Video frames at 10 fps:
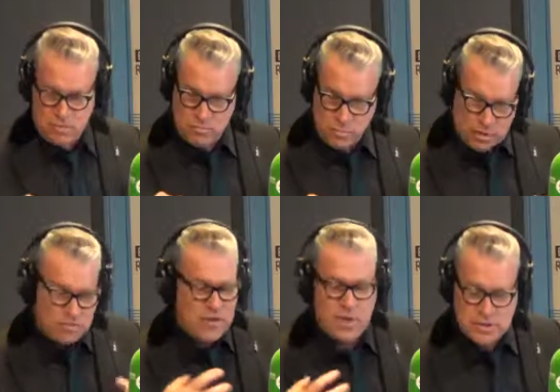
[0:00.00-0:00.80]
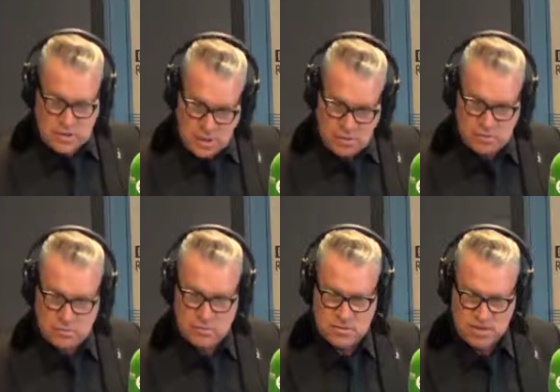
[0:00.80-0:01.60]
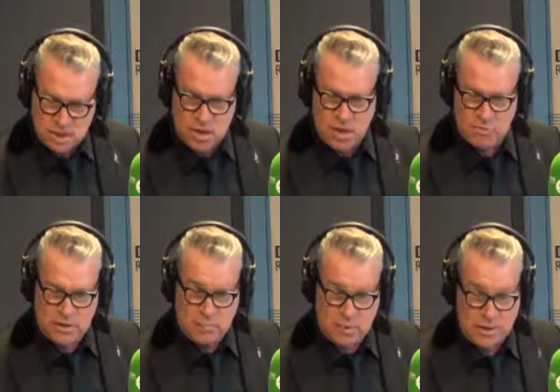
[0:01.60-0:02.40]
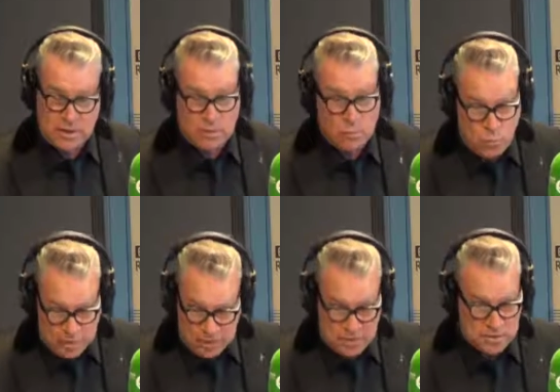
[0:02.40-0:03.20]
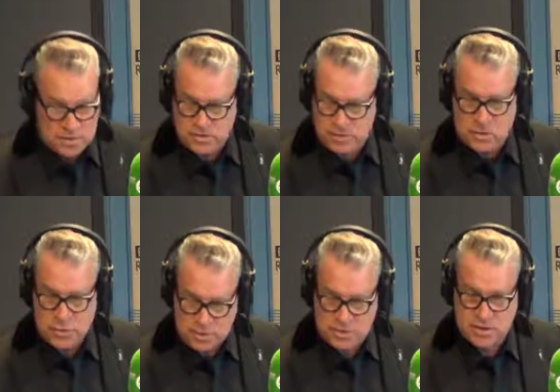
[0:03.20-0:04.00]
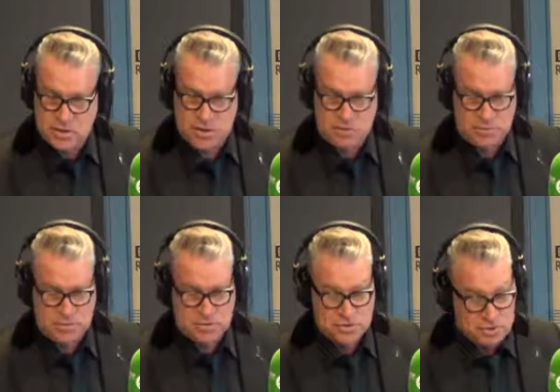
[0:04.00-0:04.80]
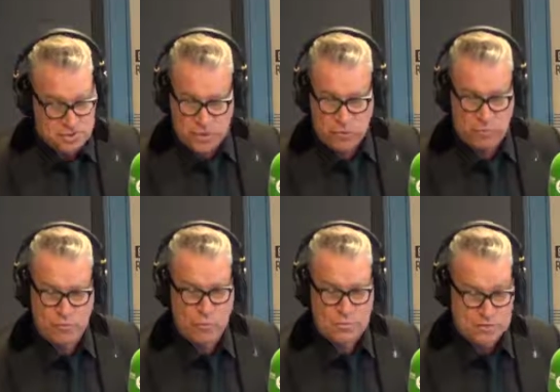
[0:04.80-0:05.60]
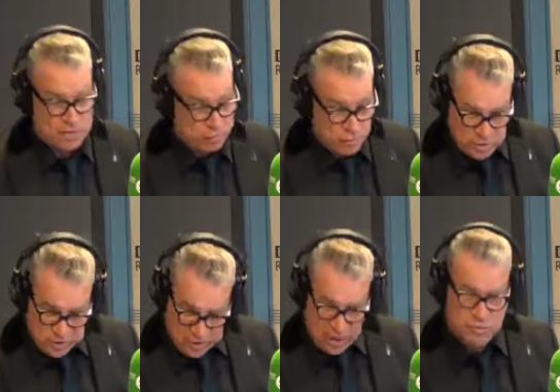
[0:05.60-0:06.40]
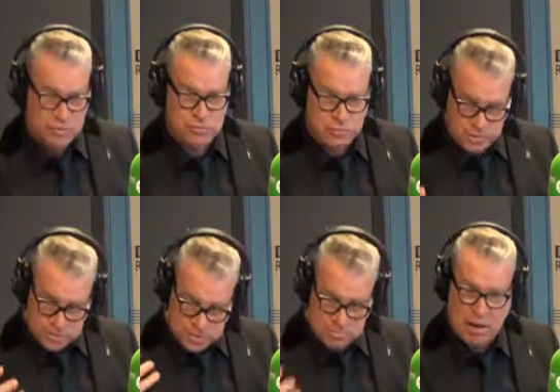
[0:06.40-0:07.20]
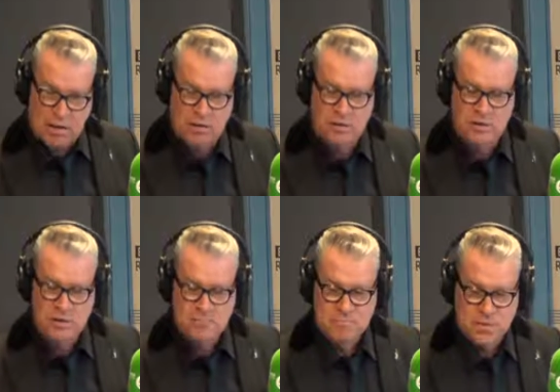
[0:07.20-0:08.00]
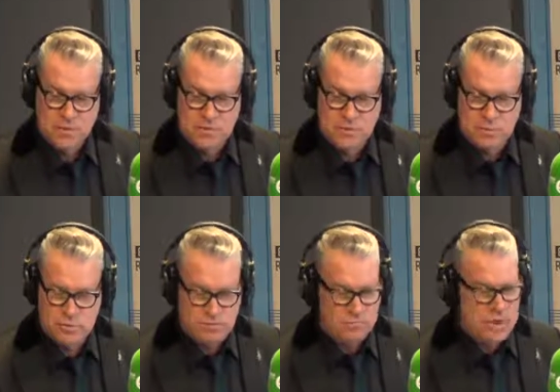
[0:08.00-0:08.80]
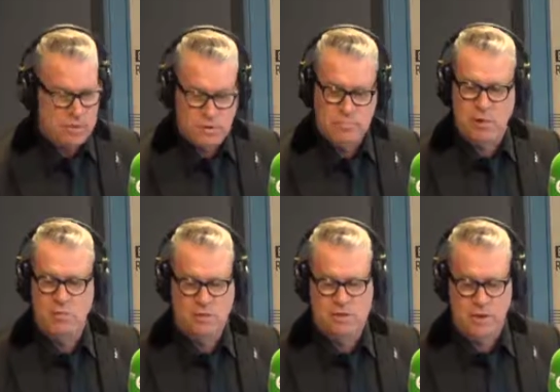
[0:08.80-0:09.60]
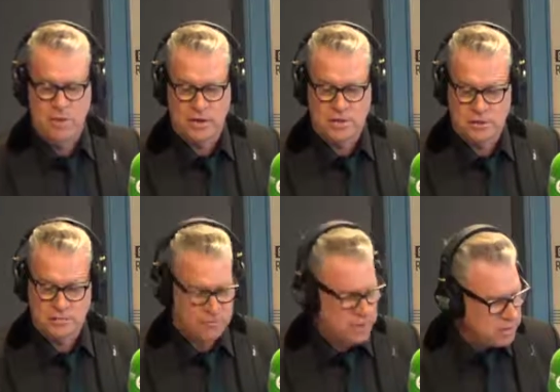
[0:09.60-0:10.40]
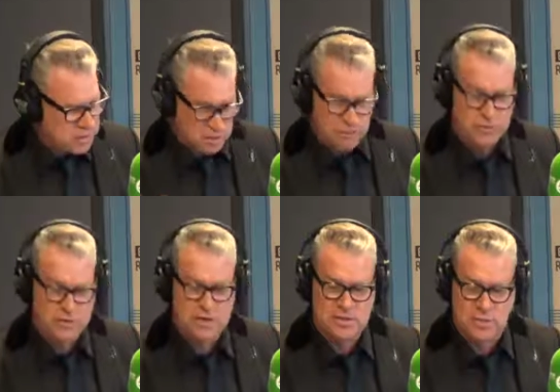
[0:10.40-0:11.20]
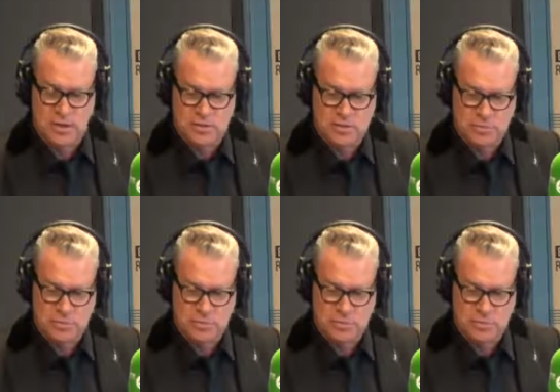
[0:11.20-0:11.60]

real fairy tale charm and appeal and weirdness. It's very twisted. I thought the two central performances had real chemistry, real spark. I thought it was very boldly directed, very confidently directed